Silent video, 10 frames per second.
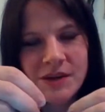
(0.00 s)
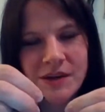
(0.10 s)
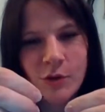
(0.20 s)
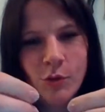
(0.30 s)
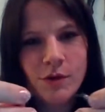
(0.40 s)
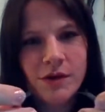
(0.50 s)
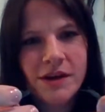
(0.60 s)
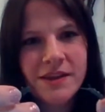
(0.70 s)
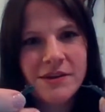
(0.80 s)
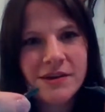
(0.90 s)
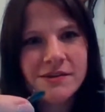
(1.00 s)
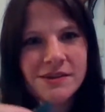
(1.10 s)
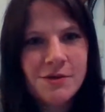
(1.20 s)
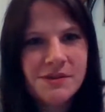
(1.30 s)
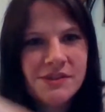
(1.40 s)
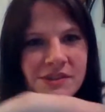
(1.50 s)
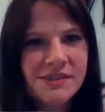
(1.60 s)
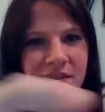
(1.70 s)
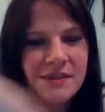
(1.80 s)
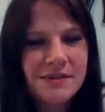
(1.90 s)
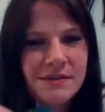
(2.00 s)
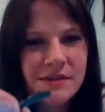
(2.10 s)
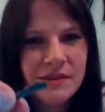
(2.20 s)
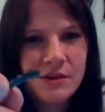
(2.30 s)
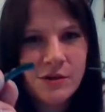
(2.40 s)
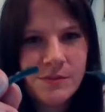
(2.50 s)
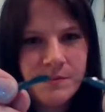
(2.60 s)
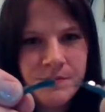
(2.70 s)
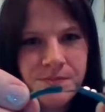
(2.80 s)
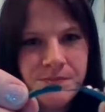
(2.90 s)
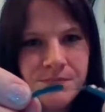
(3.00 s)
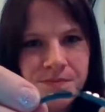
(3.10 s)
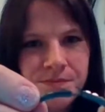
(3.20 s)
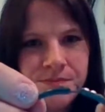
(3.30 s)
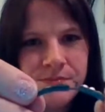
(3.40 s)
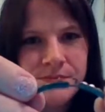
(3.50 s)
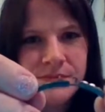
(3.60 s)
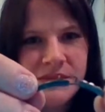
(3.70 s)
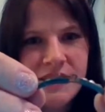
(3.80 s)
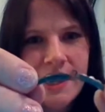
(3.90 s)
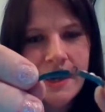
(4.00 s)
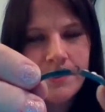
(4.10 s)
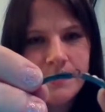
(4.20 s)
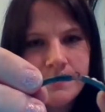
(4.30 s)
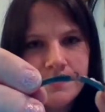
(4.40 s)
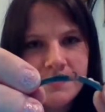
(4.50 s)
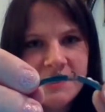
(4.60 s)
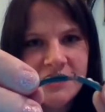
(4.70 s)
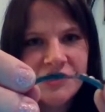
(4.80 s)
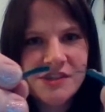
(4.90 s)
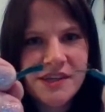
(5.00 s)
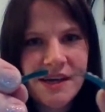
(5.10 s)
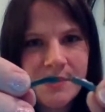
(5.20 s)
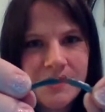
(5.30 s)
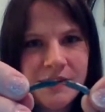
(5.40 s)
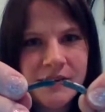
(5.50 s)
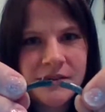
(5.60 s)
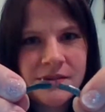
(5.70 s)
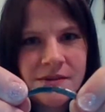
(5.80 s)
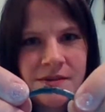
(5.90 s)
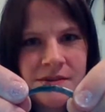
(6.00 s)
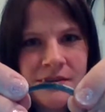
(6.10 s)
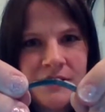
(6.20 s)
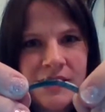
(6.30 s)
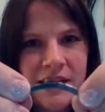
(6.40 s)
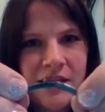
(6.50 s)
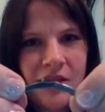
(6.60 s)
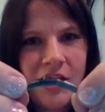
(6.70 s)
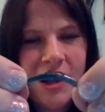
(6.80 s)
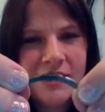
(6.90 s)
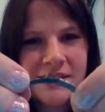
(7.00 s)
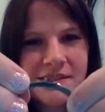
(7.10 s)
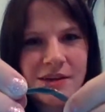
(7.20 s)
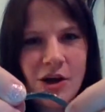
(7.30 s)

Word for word: All right. Ooh, okay, there it goes. Oh, it's just a little tab, tension tab in there. And it locks.